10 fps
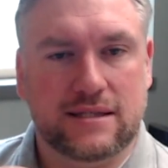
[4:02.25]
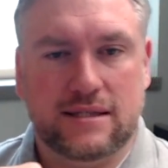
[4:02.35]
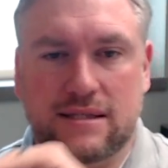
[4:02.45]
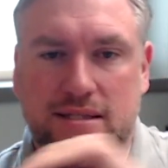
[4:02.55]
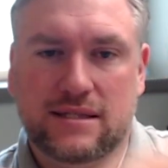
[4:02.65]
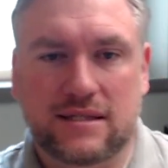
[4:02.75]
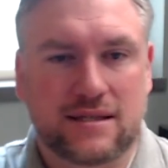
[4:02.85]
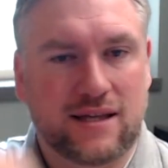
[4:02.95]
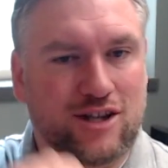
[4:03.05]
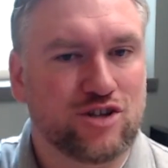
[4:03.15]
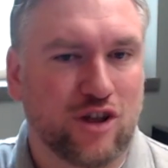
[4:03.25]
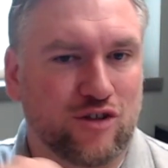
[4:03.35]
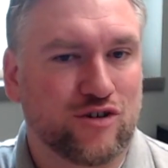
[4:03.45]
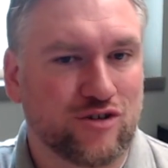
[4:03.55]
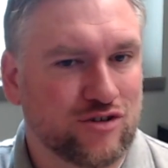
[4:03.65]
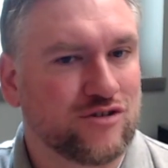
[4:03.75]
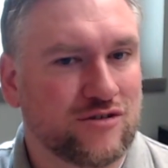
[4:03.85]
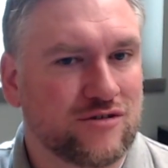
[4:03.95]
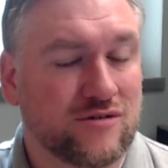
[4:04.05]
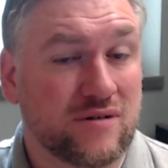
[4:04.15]
And it's also a great place for students to
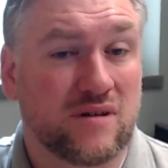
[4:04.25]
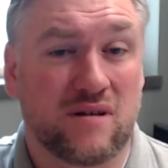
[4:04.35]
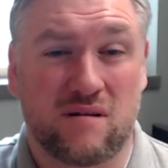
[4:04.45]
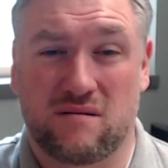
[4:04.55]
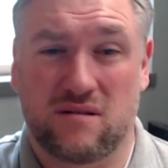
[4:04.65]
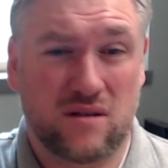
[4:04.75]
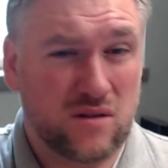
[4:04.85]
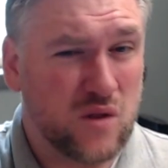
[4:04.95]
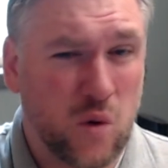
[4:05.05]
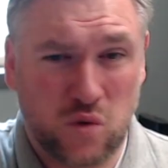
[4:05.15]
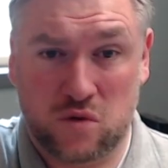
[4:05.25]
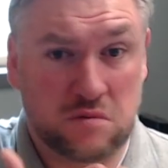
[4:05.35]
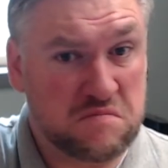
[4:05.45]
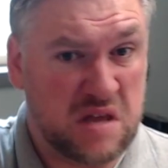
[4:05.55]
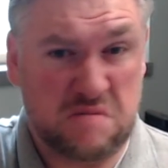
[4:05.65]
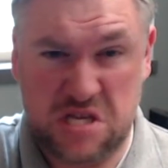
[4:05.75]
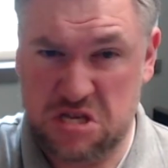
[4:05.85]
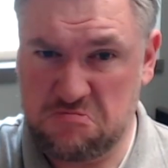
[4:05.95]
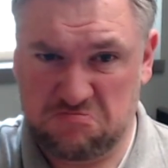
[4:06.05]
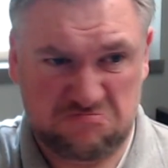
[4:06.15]
be able to teach and talk with each other.
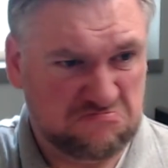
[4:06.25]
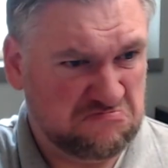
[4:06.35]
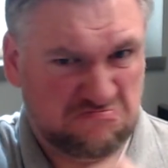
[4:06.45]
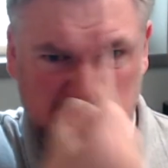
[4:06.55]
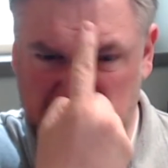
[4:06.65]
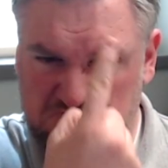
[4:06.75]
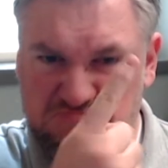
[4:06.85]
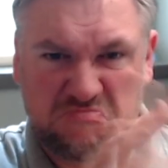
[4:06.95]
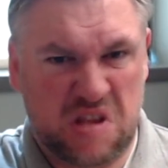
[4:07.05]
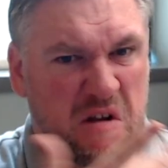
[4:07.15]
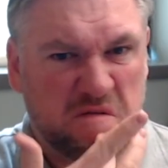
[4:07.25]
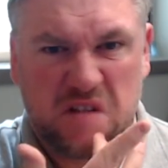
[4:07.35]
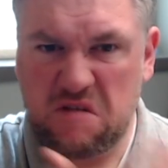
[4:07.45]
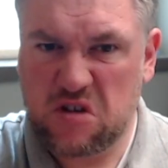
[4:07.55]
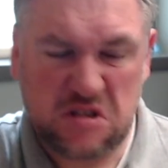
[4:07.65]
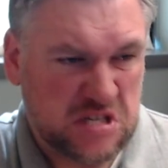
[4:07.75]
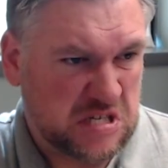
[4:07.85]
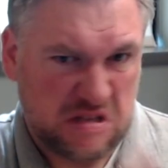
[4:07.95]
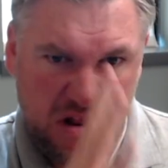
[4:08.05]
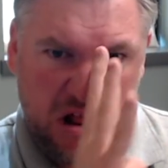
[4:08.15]
Maybe a low student
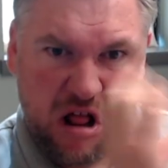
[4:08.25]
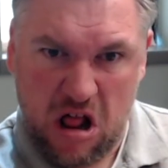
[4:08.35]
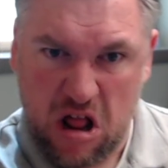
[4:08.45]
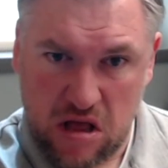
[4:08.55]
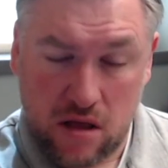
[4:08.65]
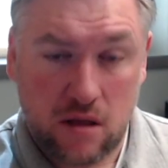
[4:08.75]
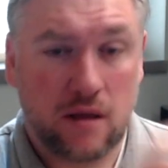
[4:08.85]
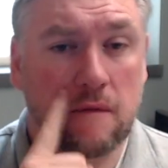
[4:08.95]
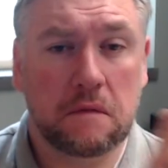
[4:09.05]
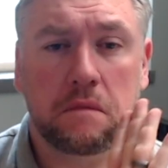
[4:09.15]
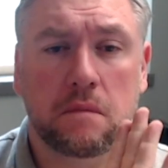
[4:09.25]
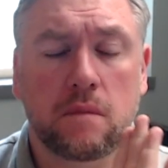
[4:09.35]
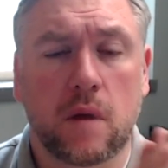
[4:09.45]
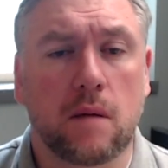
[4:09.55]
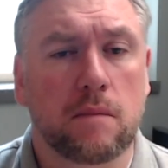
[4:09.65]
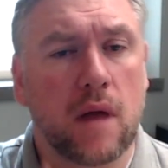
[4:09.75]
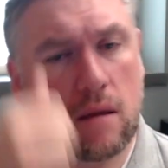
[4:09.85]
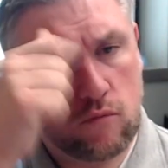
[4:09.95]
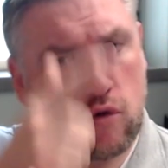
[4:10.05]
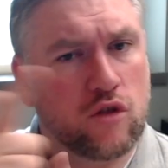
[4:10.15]
has something that they are so
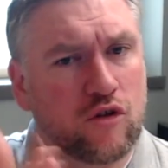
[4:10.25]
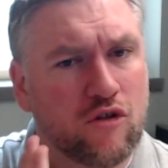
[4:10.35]
fascinated with.